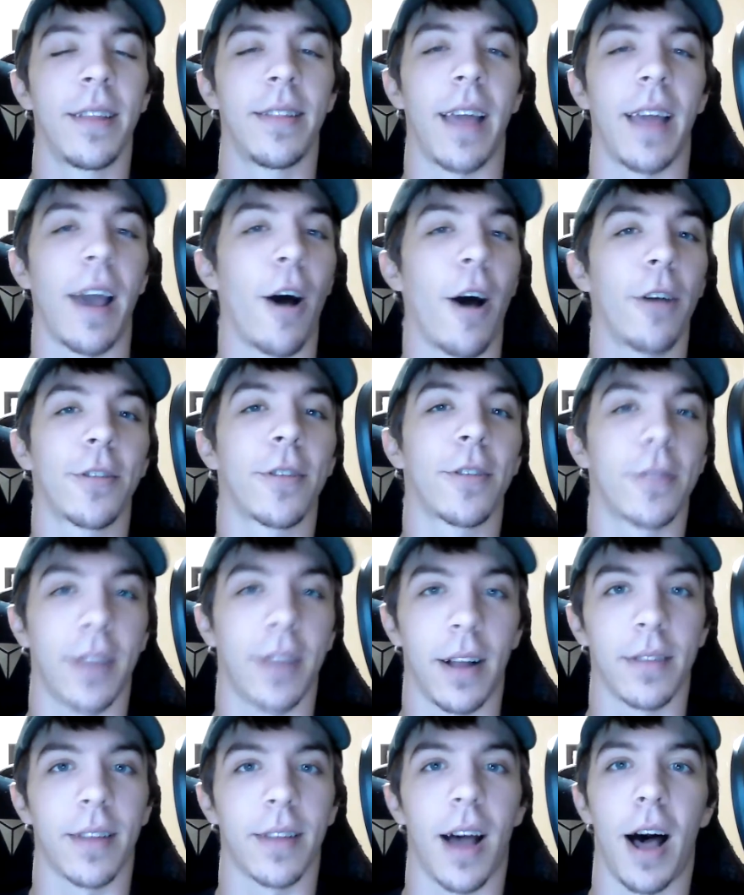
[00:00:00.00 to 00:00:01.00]
They also
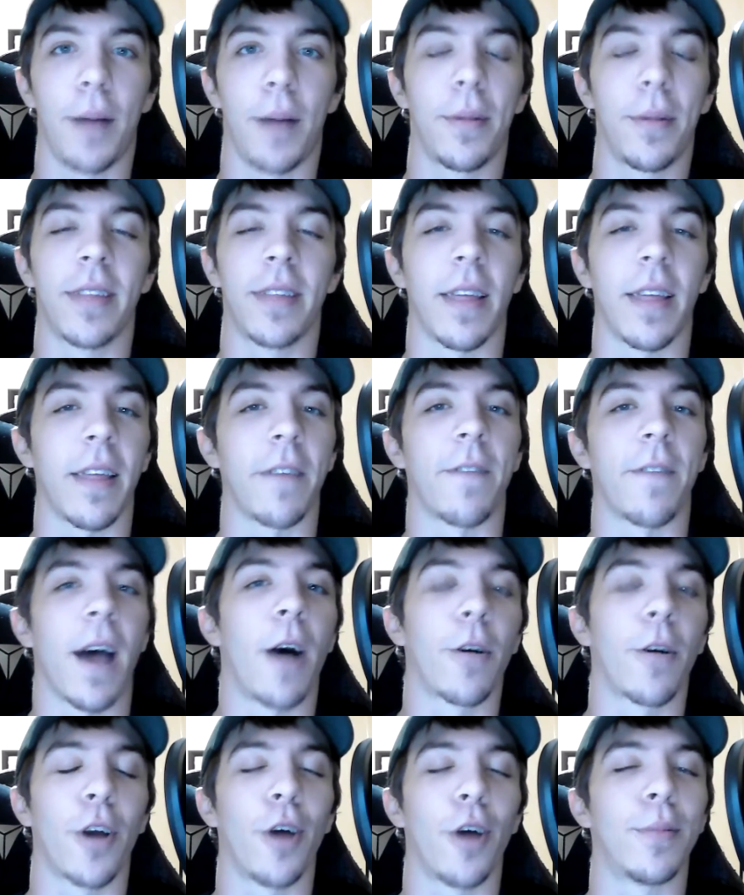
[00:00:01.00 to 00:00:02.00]
tell Tama that they
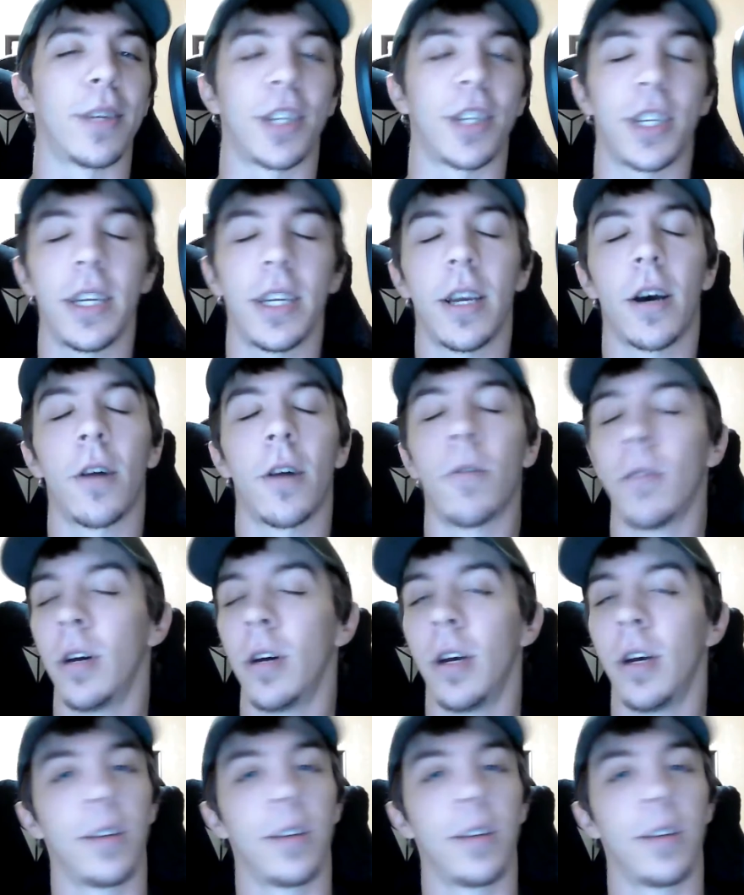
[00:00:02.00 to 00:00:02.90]
found Komachiyo.